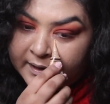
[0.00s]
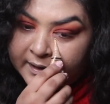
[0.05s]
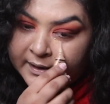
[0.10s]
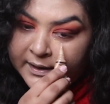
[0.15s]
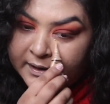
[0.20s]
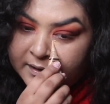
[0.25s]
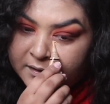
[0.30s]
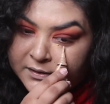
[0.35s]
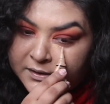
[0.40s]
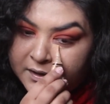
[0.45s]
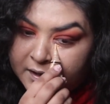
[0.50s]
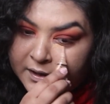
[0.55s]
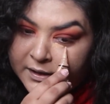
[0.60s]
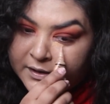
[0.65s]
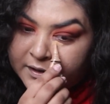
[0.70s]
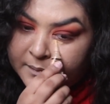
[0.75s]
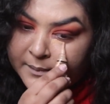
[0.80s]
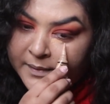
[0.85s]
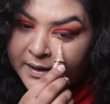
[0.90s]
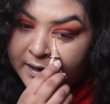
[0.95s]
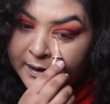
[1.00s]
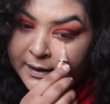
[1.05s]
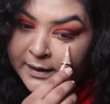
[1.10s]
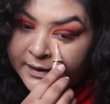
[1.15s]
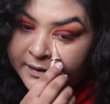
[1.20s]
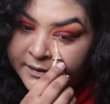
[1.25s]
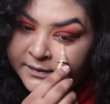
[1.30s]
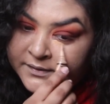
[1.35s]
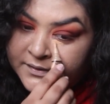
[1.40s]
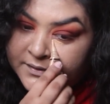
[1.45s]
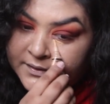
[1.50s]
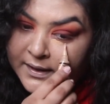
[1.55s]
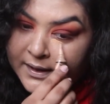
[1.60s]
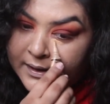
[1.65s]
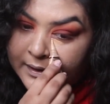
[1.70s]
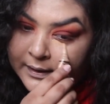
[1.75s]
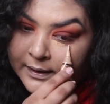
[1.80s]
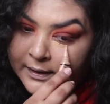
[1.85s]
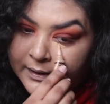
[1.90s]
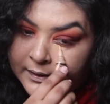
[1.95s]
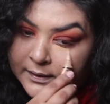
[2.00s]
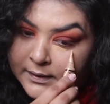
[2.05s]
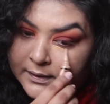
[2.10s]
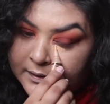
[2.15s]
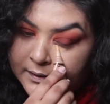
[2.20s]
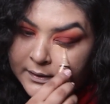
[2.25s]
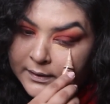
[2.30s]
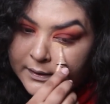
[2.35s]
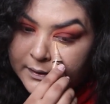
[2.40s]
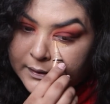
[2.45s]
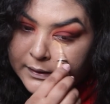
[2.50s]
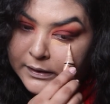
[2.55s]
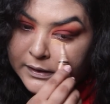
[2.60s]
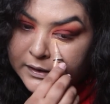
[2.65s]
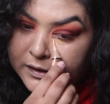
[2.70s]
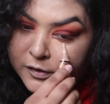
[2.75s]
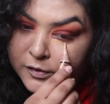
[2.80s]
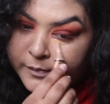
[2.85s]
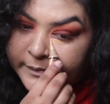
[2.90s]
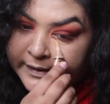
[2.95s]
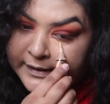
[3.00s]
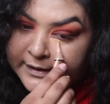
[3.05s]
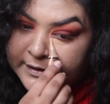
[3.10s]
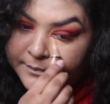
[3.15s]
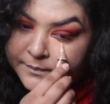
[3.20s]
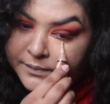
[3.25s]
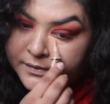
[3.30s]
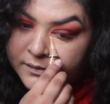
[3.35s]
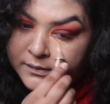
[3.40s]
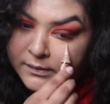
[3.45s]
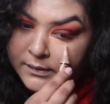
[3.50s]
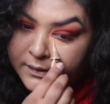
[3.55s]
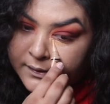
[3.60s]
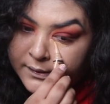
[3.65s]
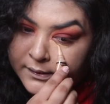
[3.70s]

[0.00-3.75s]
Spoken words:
it under my eyes and around my lips.